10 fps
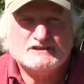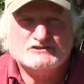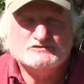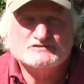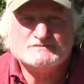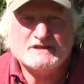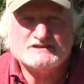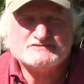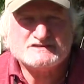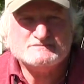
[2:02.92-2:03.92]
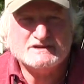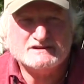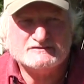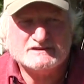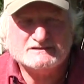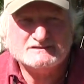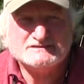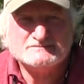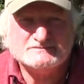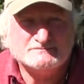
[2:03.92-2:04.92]
to use matrix metering
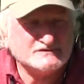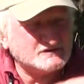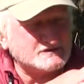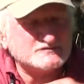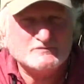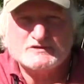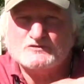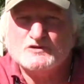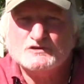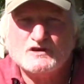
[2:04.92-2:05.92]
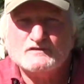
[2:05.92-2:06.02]
because we'll be all